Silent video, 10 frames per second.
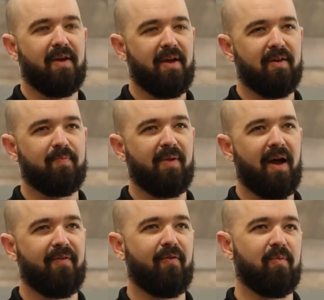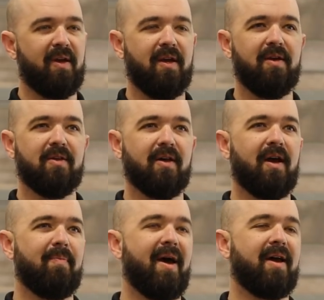that his platform that he
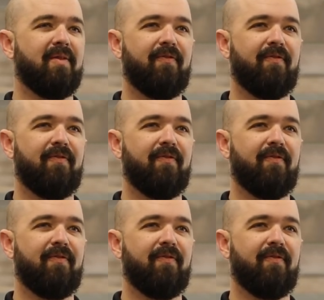designed back in the